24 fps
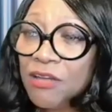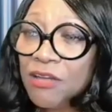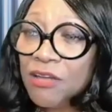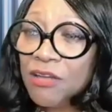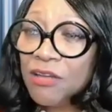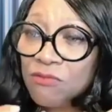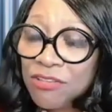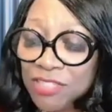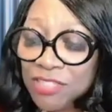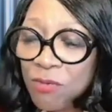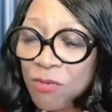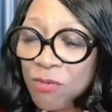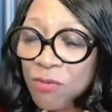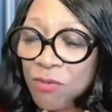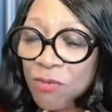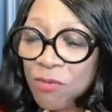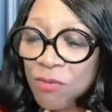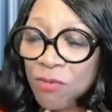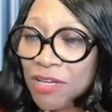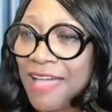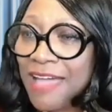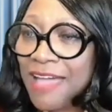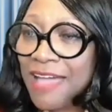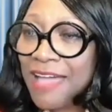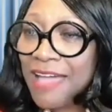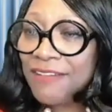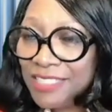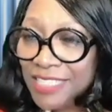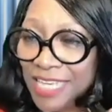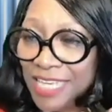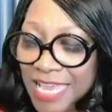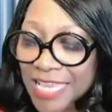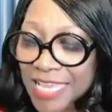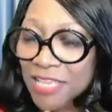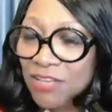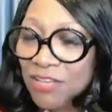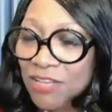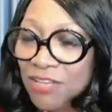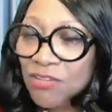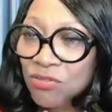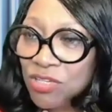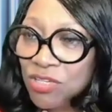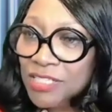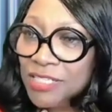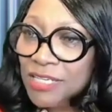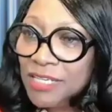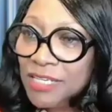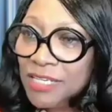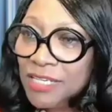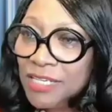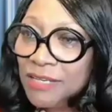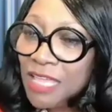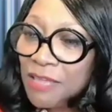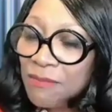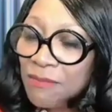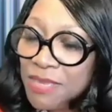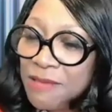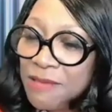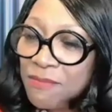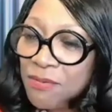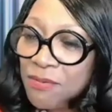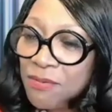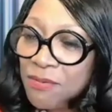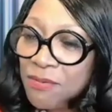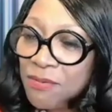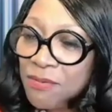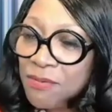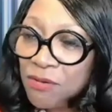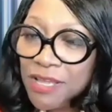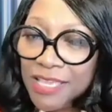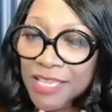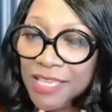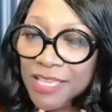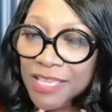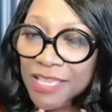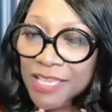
routes that we're going to have to take in order to let people